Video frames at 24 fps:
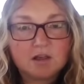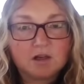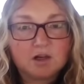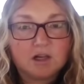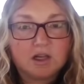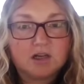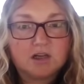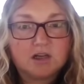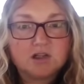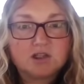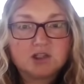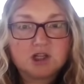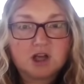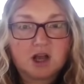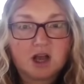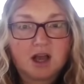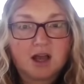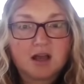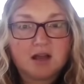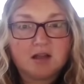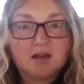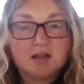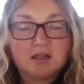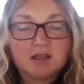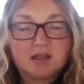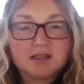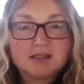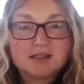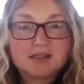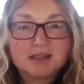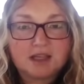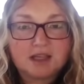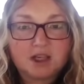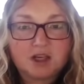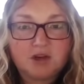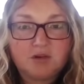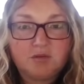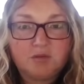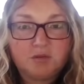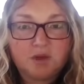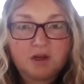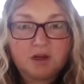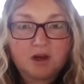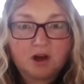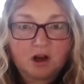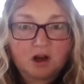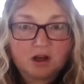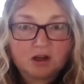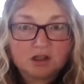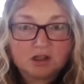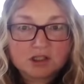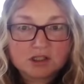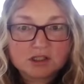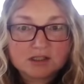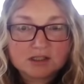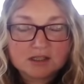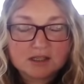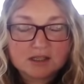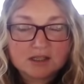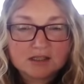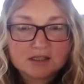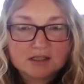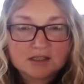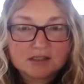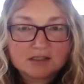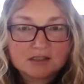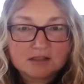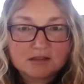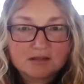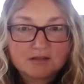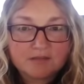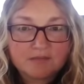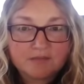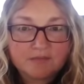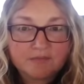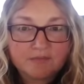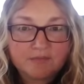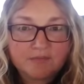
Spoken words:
Your inner child is the human consciousness,